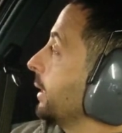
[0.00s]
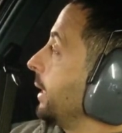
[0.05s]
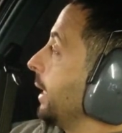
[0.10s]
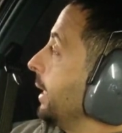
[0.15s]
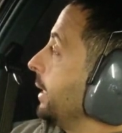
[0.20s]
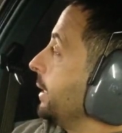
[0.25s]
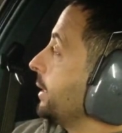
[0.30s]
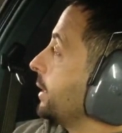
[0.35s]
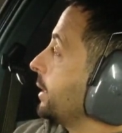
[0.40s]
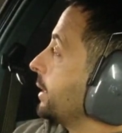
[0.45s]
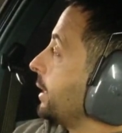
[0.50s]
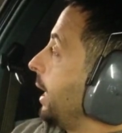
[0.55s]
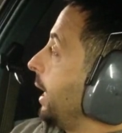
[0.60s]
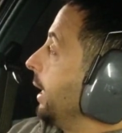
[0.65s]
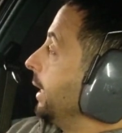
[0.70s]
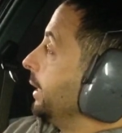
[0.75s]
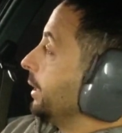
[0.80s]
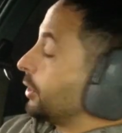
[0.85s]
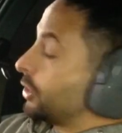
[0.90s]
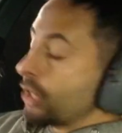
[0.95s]
think there's
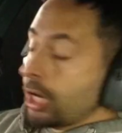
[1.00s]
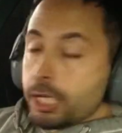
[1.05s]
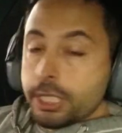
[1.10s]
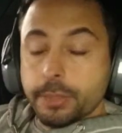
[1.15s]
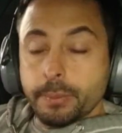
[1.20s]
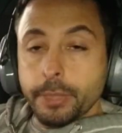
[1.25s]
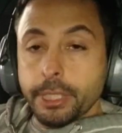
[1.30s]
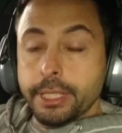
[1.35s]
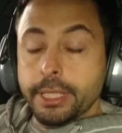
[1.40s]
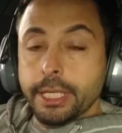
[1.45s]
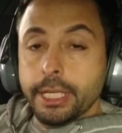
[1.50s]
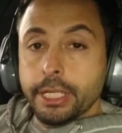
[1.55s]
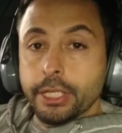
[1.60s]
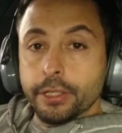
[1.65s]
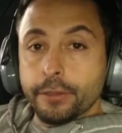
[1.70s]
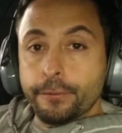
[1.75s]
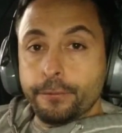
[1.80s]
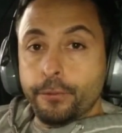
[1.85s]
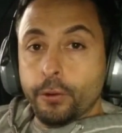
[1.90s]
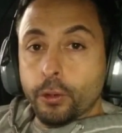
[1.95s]
an adjustment
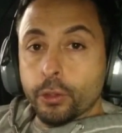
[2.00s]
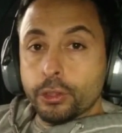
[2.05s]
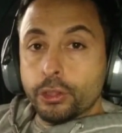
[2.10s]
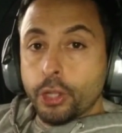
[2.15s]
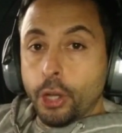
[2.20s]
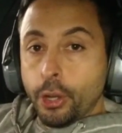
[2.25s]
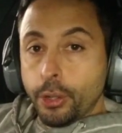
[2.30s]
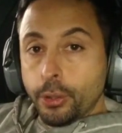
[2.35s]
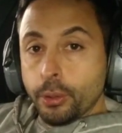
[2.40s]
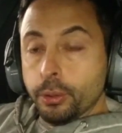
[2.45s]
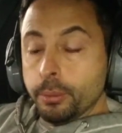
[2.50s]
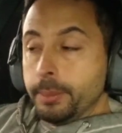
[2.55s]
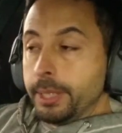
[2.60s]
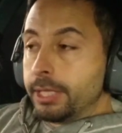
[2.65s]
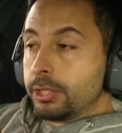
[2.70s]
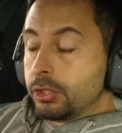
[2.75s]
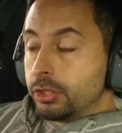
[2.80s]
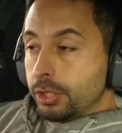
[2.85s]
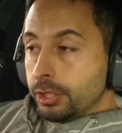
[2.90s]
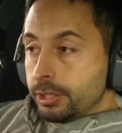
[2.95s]
needed for total
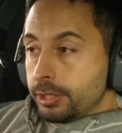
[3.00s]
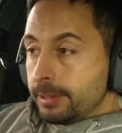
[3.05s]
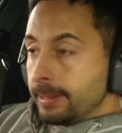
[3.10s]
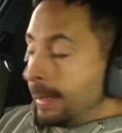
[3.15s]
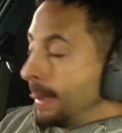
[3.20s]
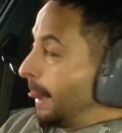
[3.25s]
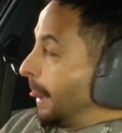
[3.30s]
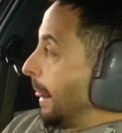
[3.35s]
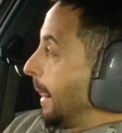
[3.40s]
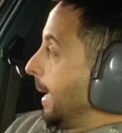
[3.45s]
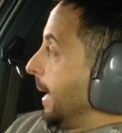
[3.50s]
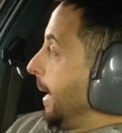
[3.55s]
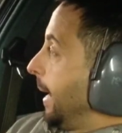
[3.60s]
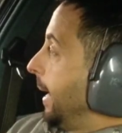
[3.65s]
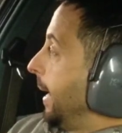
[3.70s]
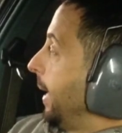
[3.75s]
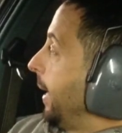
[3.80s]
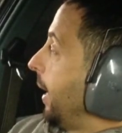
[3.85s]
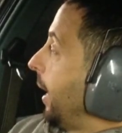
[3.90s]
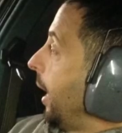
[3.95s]
mixtures.
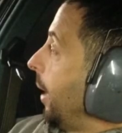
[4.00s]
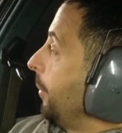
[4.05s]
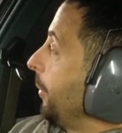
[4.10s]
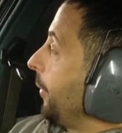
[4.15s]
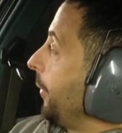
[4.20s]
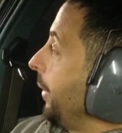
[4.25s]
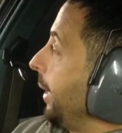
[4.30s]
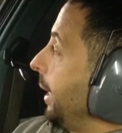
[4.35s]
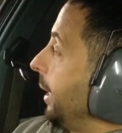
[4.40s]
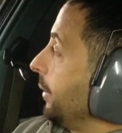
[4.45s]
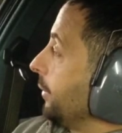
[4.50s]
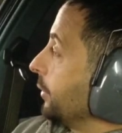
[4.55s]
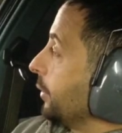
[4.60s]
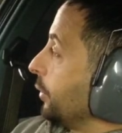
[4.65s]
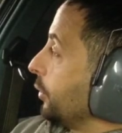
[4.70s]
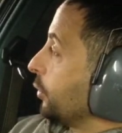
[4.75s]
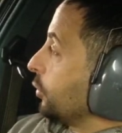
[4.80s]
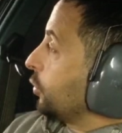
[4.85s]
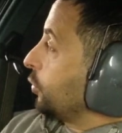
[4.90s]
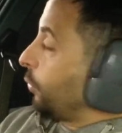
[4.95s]
I'm around
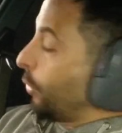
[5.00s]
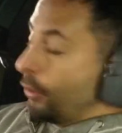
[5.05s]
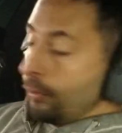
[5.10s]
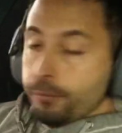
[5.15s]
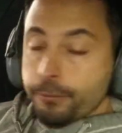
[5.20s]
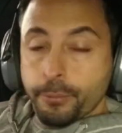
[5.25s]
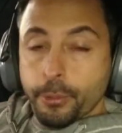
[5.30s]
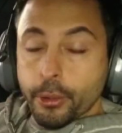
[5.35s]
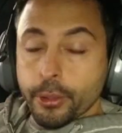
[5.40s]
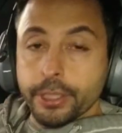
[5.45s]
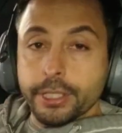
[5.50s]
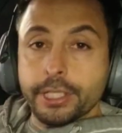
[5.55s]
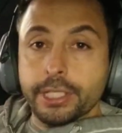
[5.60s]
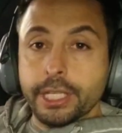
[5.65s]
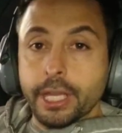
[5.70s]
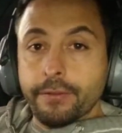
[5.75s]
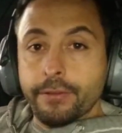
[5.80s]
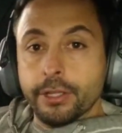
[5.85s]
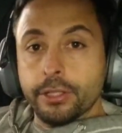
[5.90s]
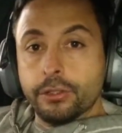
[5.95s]

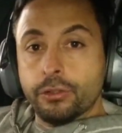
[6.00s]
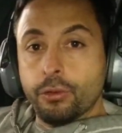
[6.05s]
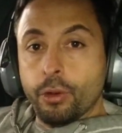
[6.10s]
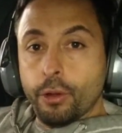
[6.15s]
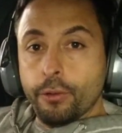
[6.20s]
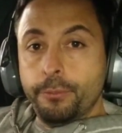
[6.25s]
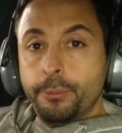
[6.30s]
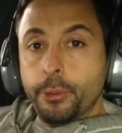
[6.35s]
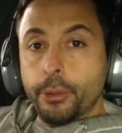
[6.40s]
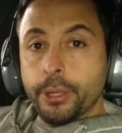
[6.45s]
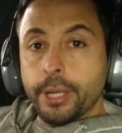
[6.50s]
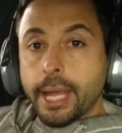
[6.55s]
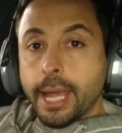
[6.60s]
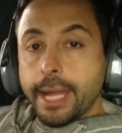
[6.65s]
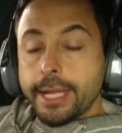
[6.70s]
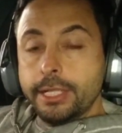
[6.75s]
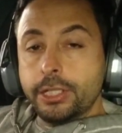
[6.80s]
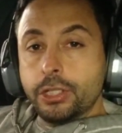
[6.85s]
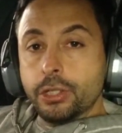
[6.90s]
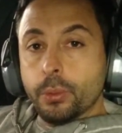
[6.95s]
12.7,
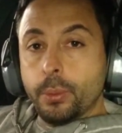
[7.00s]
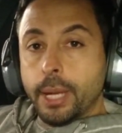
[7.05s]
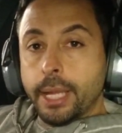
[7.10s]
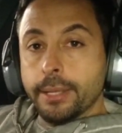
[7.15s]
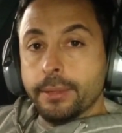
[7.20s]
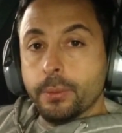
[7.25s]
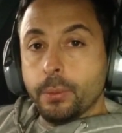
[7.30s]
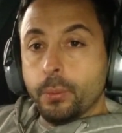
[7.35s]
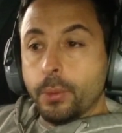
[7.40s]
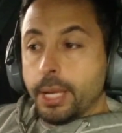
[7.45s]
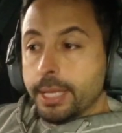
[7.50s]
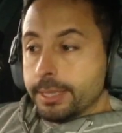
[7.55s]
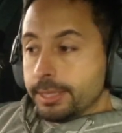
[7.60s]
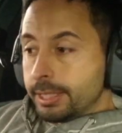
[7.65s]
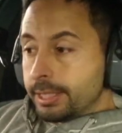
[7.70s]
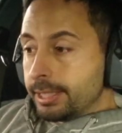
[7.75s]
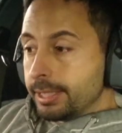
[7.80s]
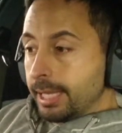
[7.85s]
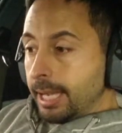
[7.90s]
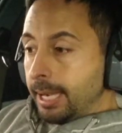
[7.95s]
12.8 to 1
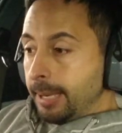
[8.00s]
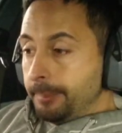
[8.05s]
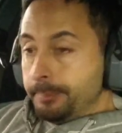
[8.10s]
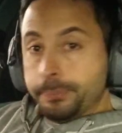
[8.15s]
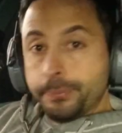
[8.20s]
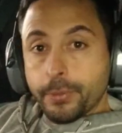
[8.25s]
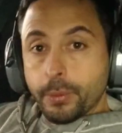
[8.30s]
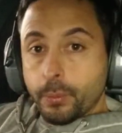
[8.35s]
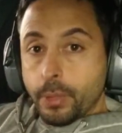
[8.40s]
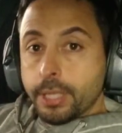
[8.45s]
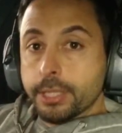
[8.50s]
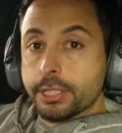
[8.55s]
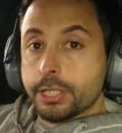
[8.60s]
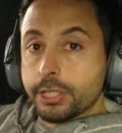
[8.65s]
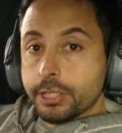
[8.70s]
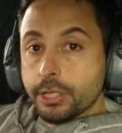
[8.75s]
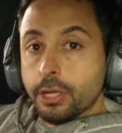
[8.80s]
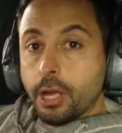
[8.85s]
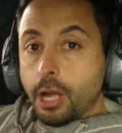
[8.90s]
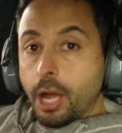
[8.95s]
once
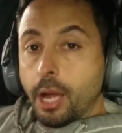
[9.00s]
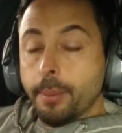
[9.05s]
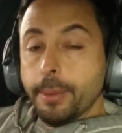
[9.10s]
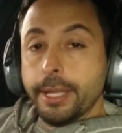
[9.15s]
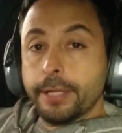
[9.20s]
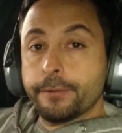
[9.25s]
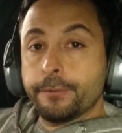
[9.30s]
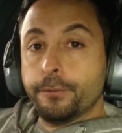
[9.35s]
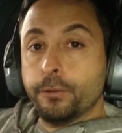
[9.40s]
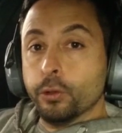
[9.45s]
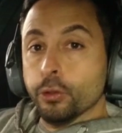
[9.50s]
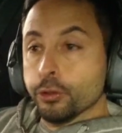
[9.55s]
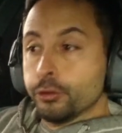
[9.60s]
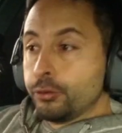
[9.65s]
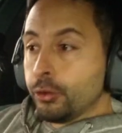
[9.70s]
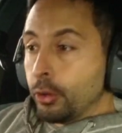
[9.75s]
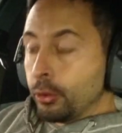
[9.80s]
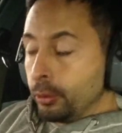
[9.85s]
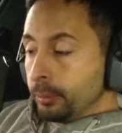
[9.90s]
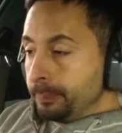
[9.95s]
I'm at full
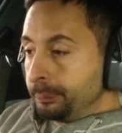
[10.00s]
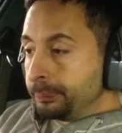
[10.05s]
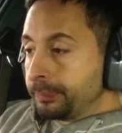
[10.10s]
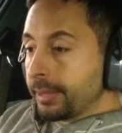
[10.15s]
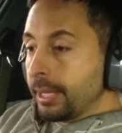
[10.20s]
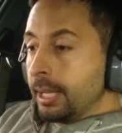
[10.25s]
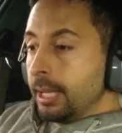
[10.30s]
throttle.